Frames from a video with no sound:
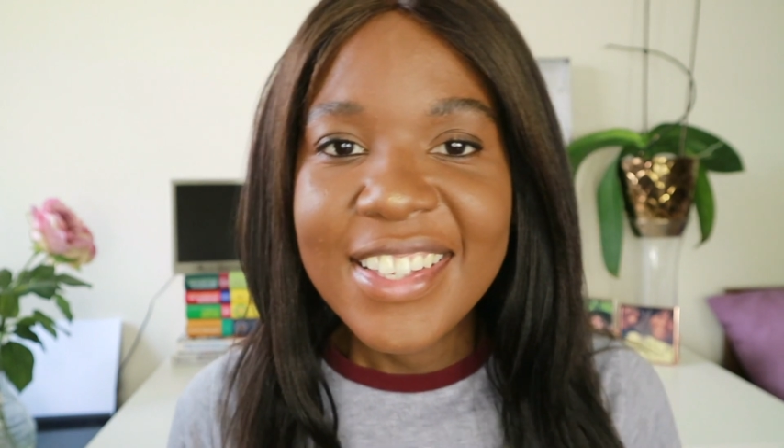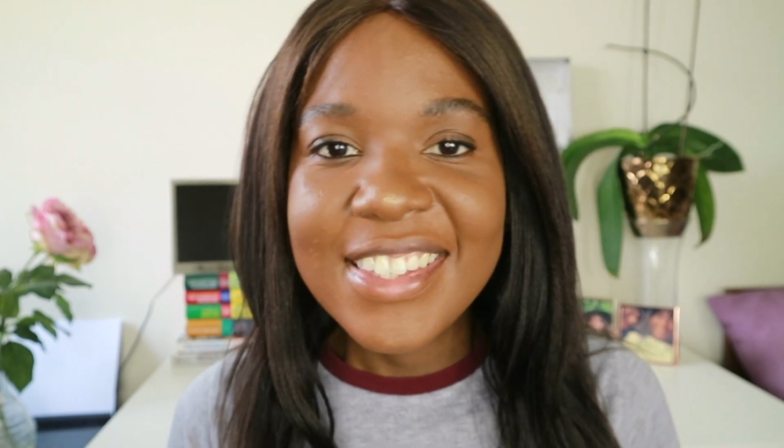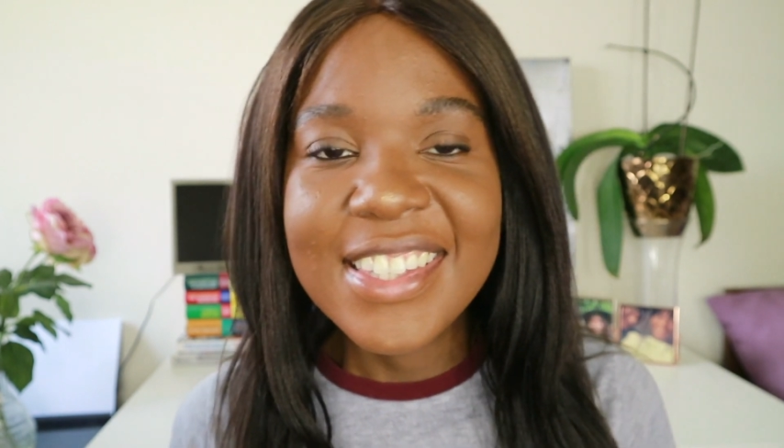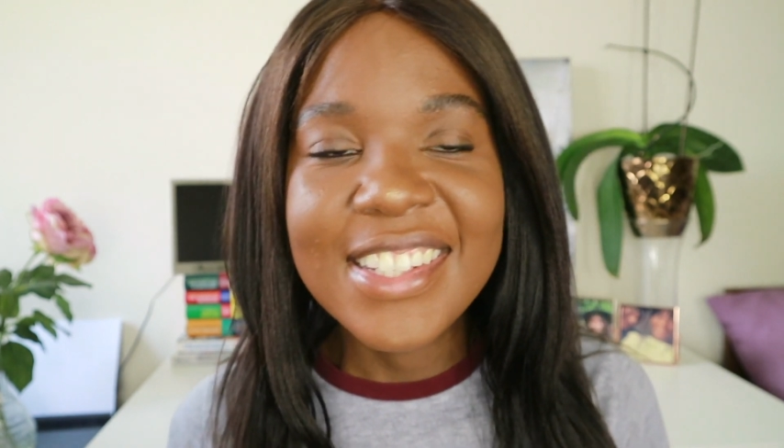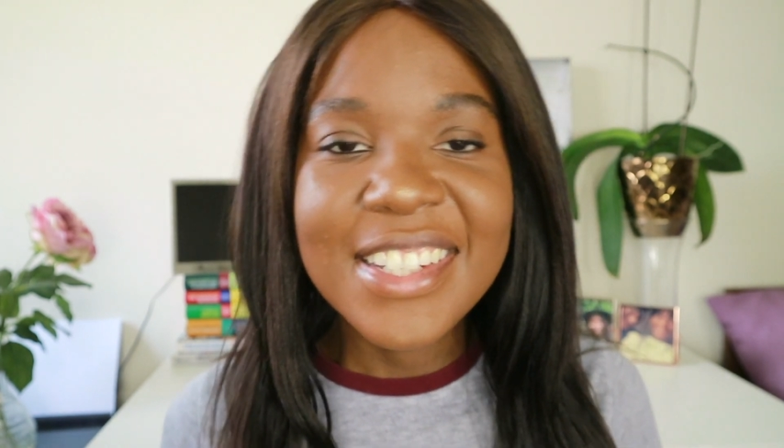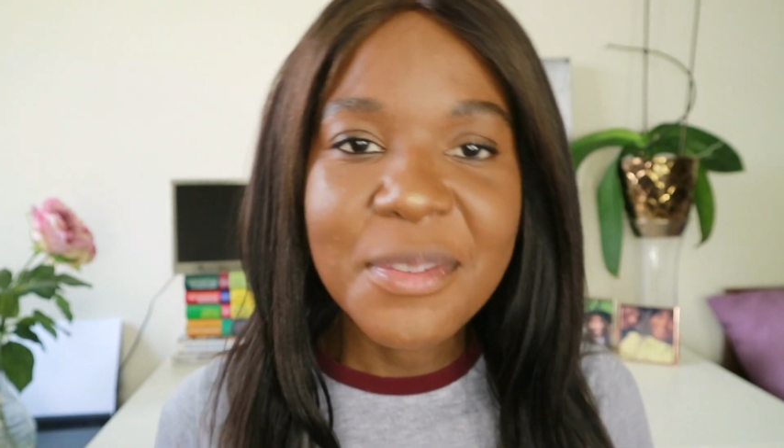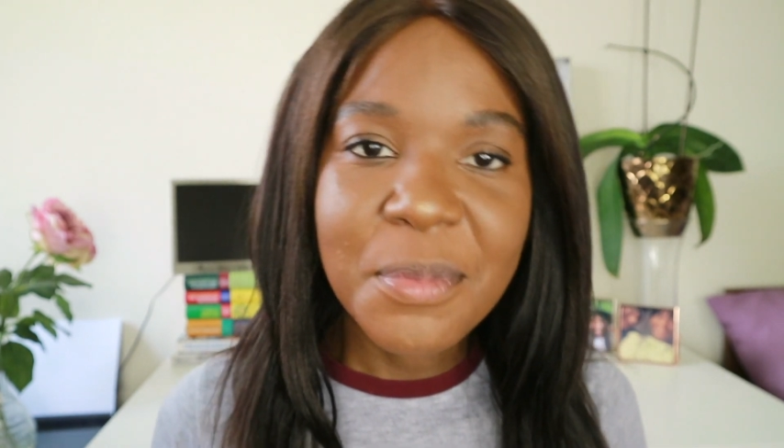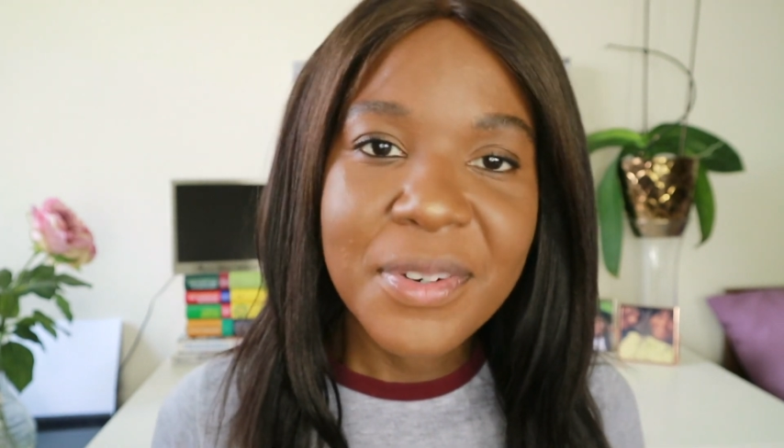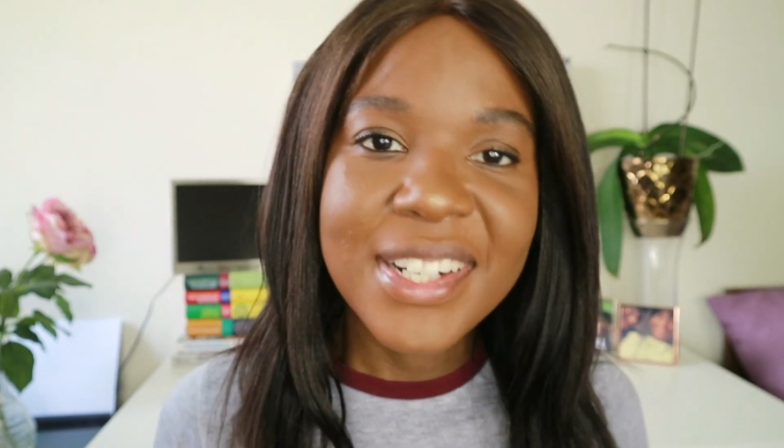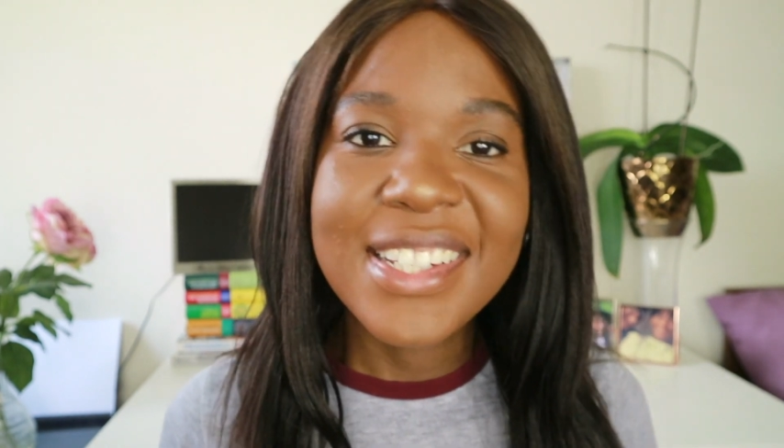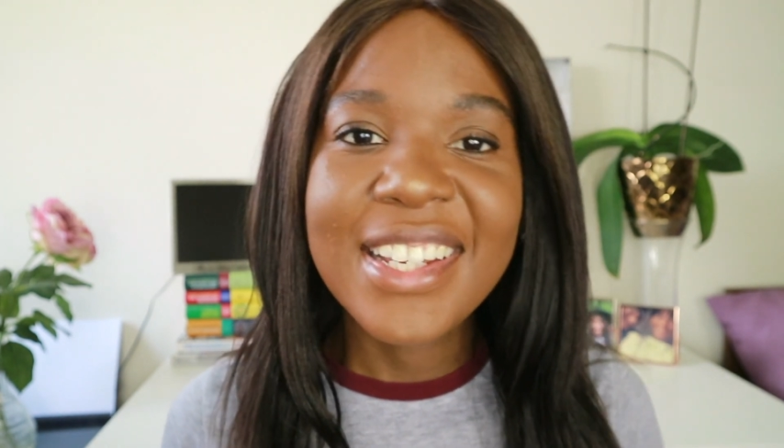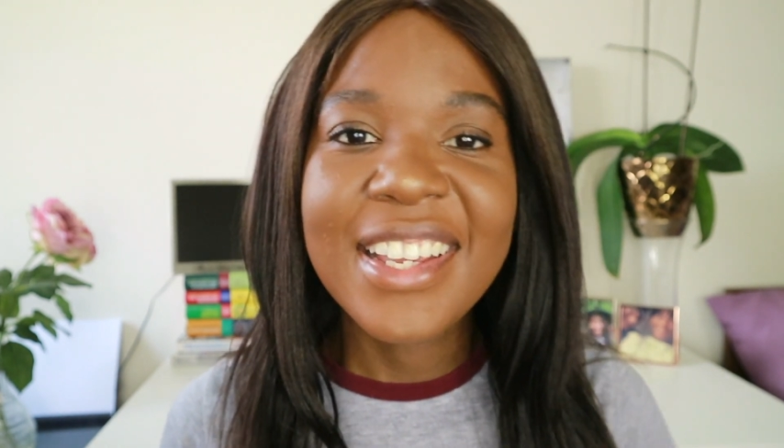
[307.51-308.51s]
sitting
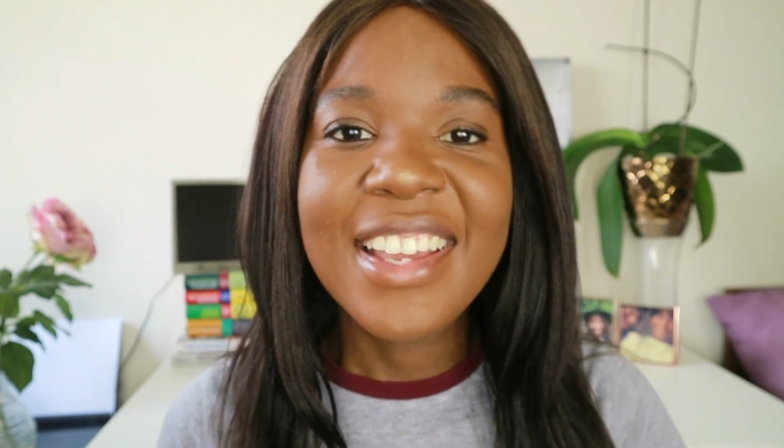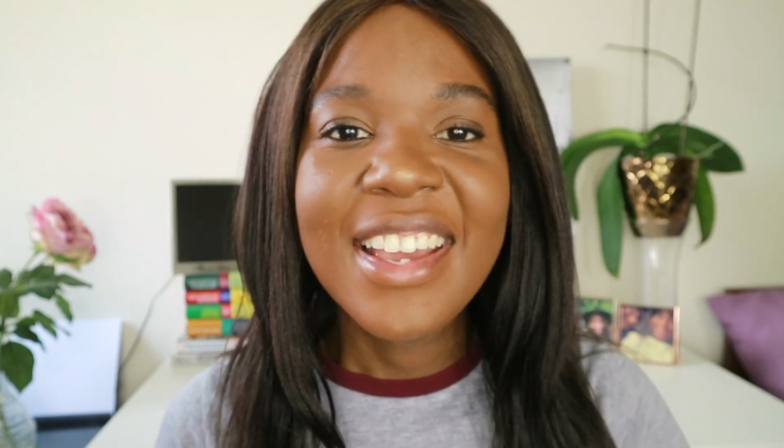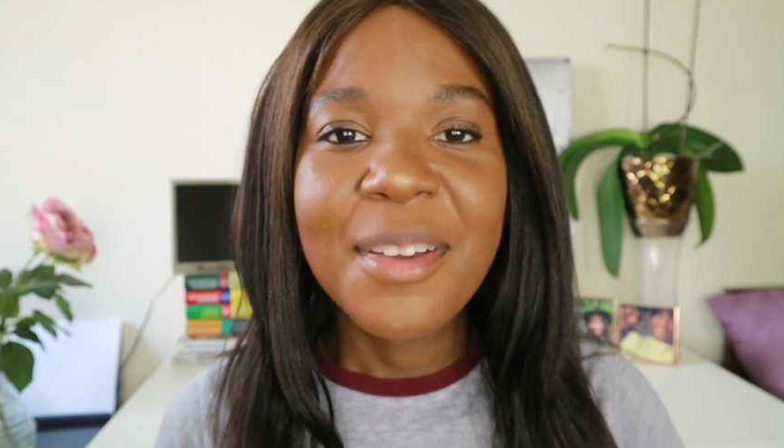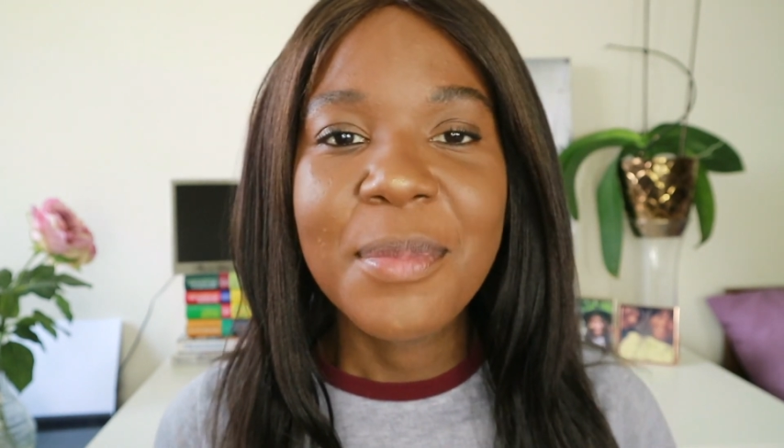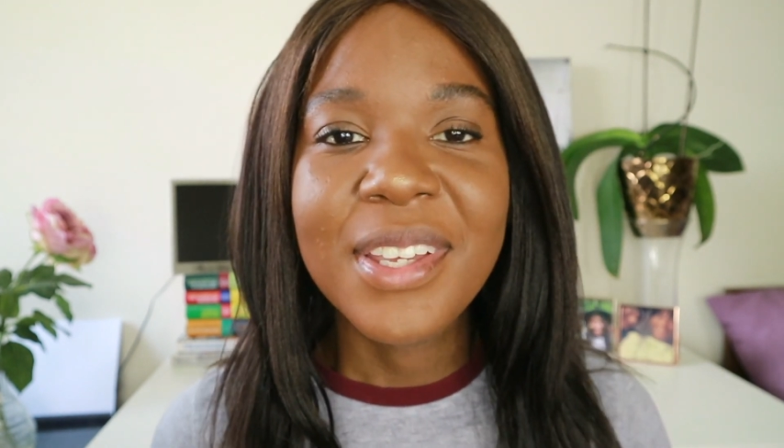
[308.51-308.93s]
pretty